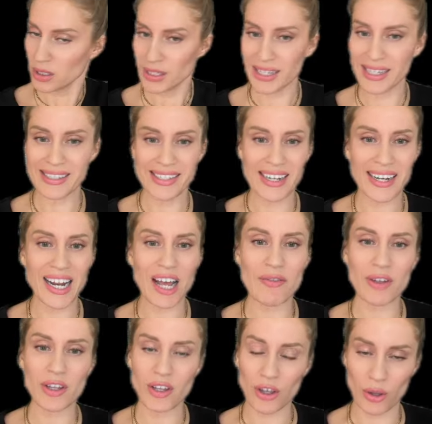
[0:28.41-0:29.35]
He did have a
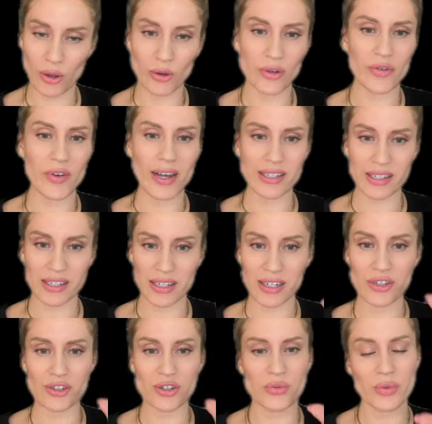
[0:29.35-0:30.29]
huge
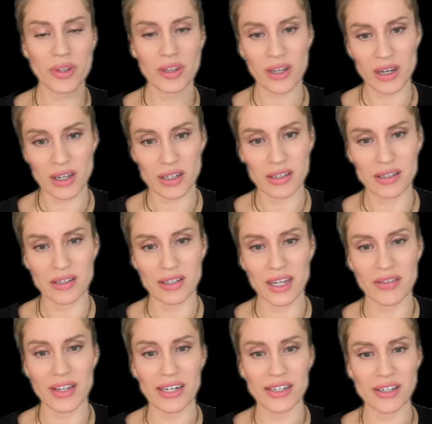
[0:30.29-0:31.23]
fascination with guns,
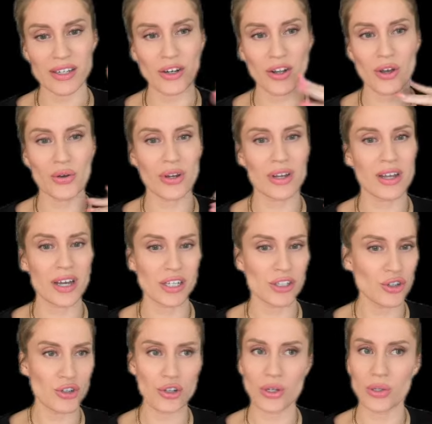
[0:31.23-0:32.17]
and they did go to gun
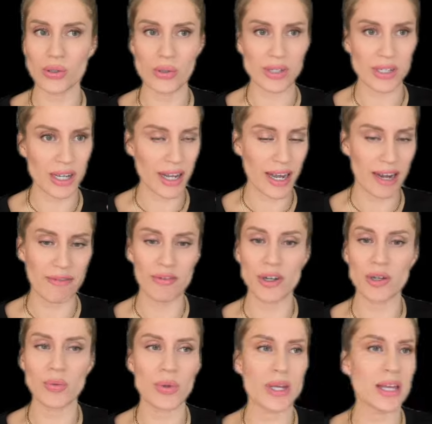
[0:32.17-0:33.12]
shows like every
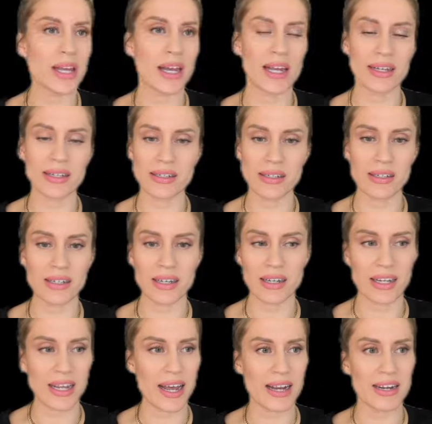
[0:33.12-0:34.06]
weekend. And
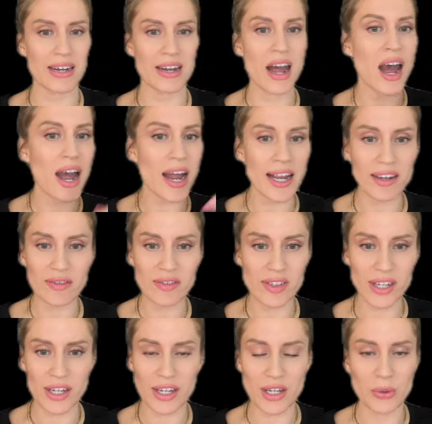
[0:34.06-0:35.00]
he had knives
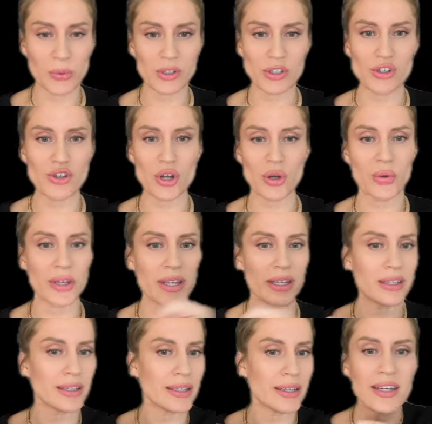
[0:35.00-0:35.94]
that he would
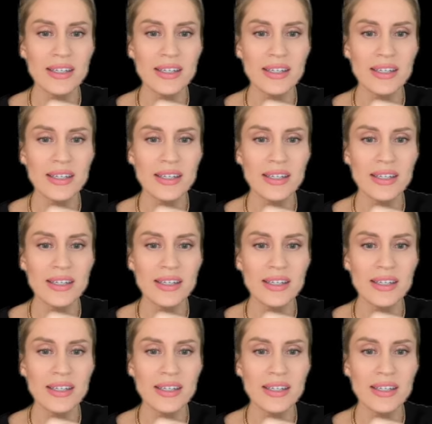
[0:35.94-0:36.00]
jokingly